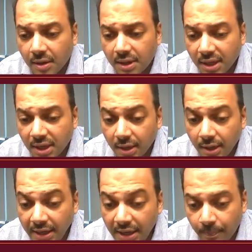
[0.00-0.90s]
take a
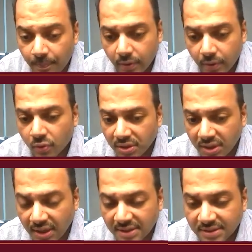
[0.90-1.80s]
leap over the
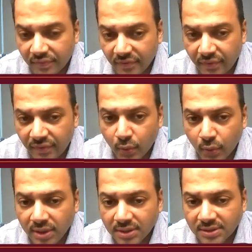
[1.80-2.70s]
next
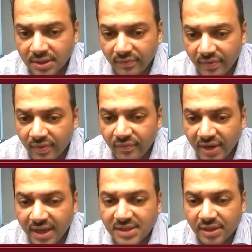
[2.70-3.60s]
15-20 years, and we feel
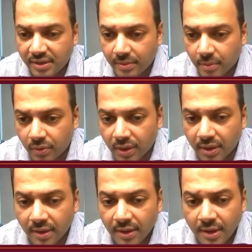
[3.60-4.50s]
very excited about
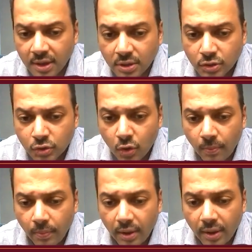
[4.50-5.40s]
that.
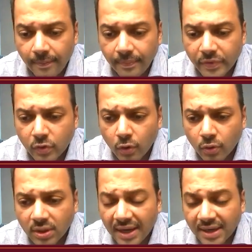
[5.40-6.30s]
So
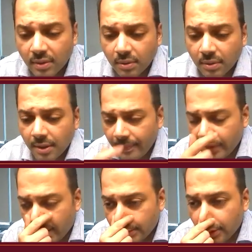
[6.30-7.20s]
that
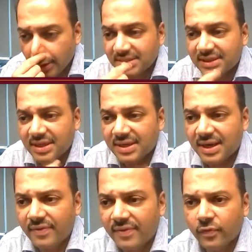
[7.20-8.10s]
I thought I'll share
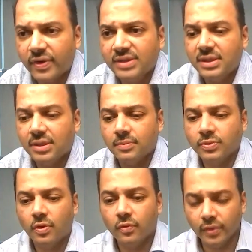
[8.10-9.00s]
that with you friends in
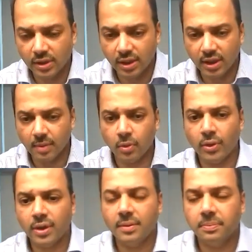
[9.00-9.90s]
terms of how we are thinking
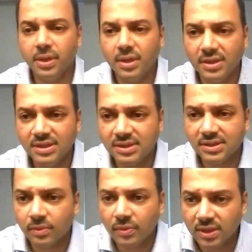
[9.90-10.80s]
about it. Meaning these are
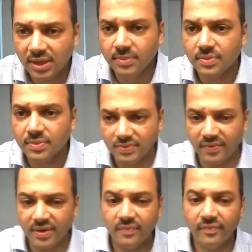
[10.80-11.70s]
some of the themes which
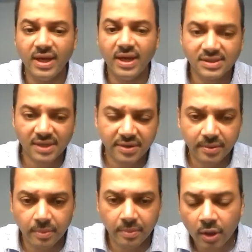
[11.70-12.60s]
we feel very excited
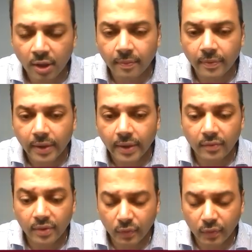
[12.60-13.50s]
about
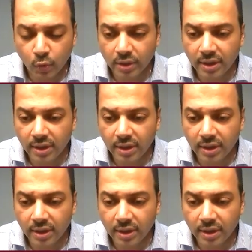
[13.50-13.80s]
when we look at